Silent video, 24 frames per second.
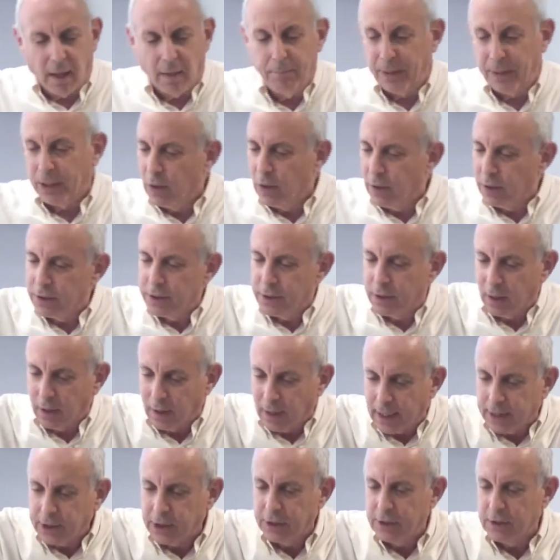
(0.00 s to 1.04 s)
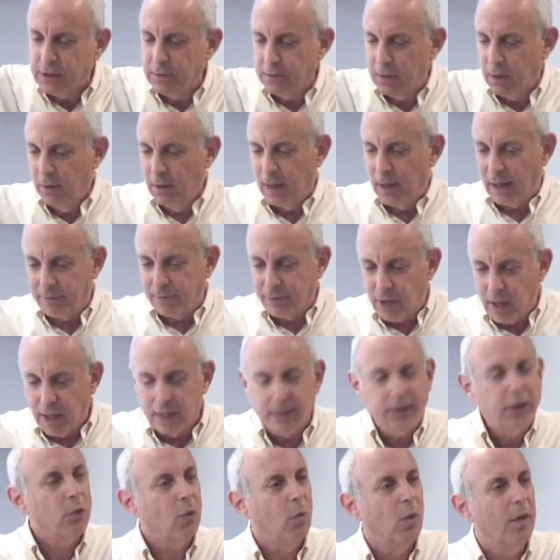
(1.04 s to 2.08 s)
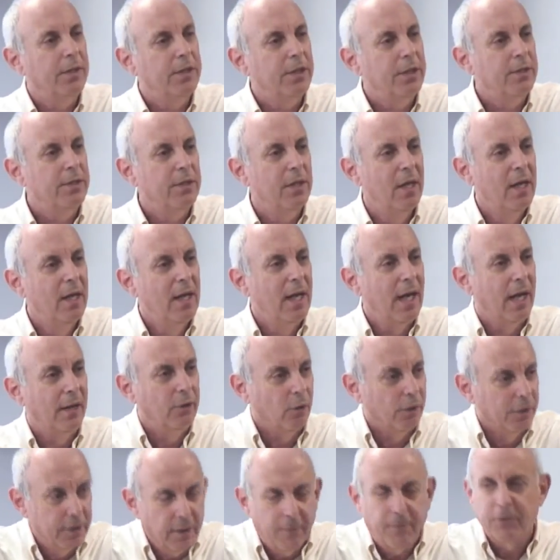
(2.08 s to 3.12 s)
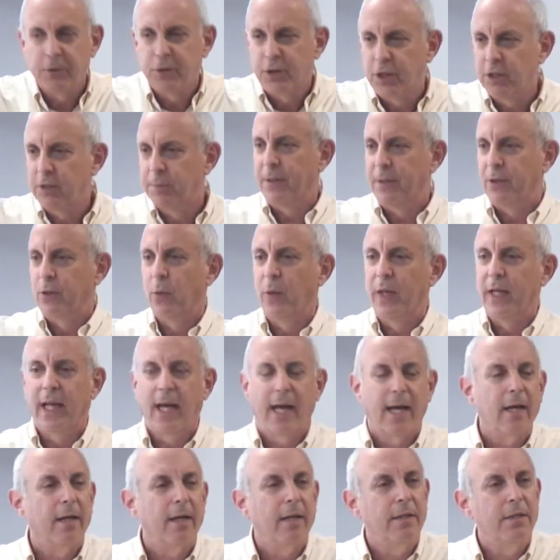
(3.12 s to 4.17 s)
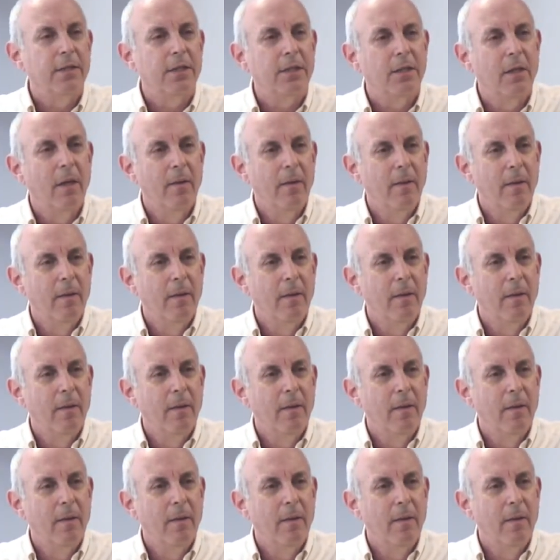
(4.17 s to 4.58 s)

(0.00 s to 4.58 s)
because elections have consequences and there are differences between candidates.